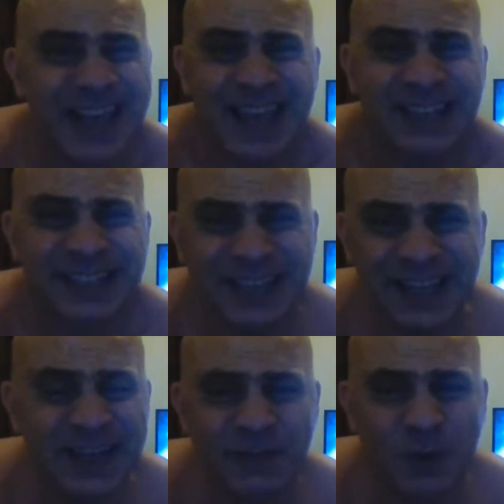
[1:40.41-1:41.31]
And
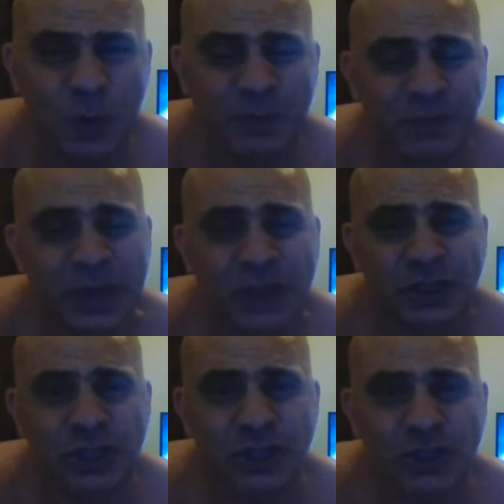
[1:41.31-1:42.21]
second of all,
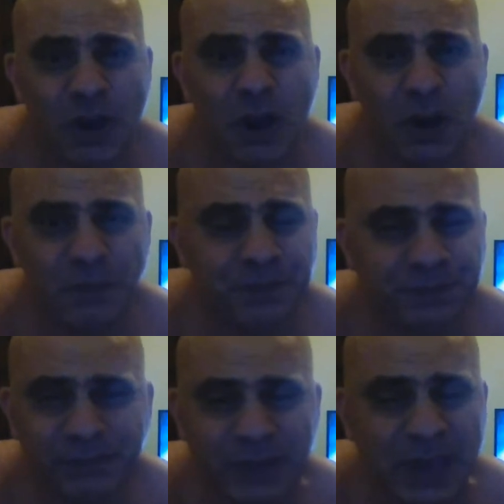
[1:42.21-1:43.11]
she's not
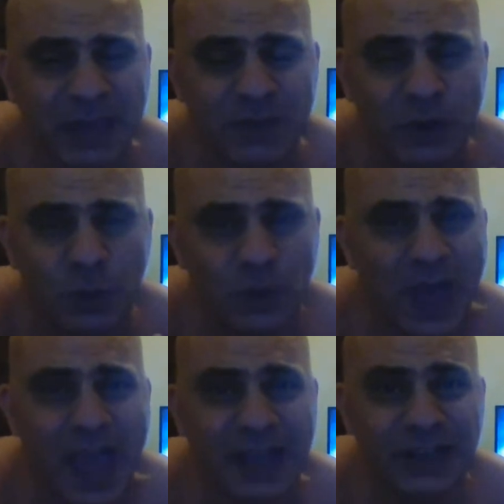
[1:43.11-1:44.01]
even all
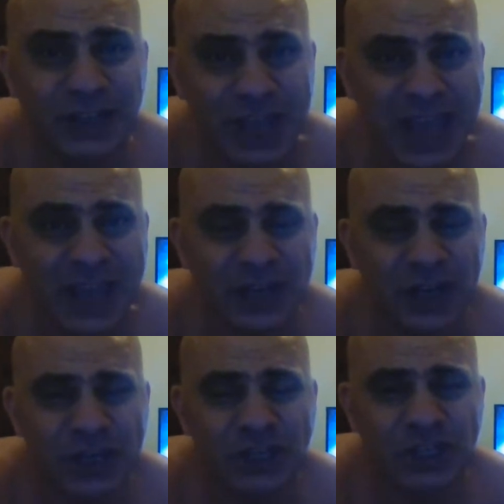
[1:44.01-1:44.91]
that. And then
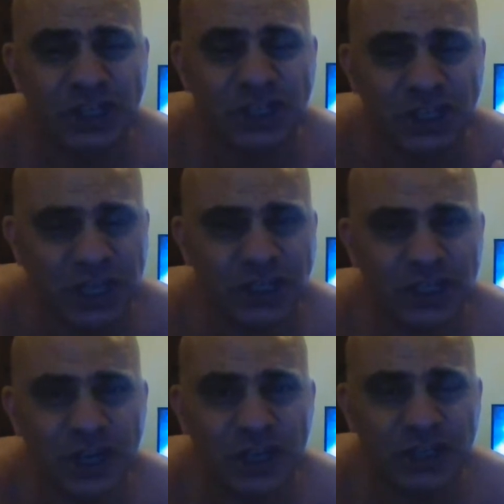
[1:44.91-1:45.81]
she
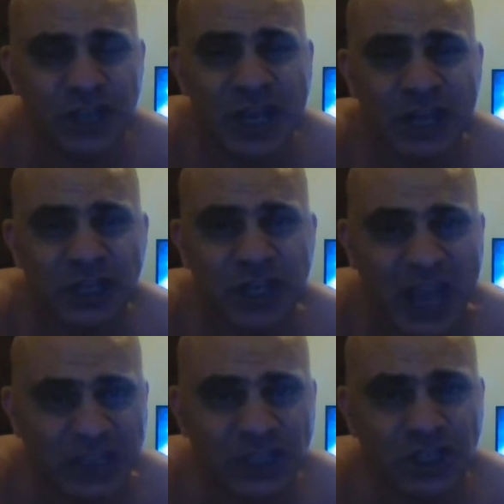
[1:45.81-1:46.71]
shit-stirs. She
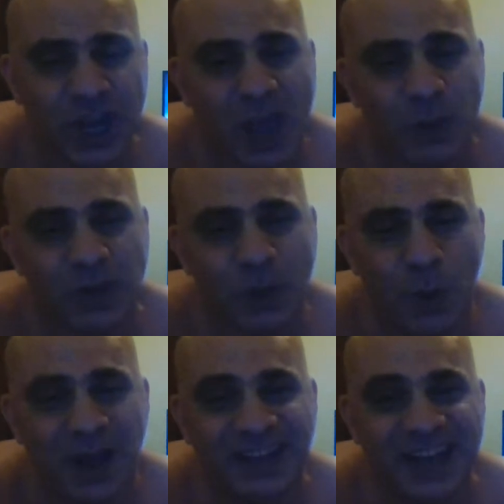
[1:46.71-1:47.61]
has a chat with
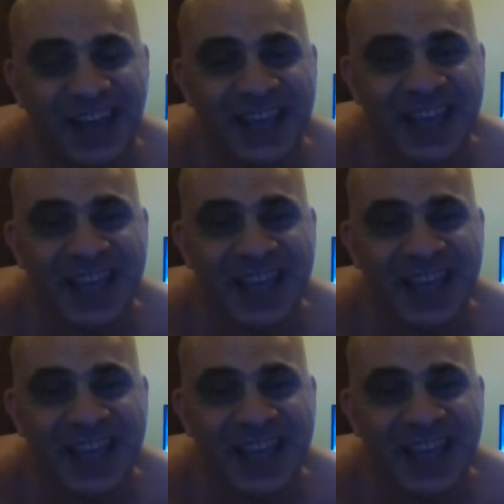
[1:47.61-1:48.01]
Yawande.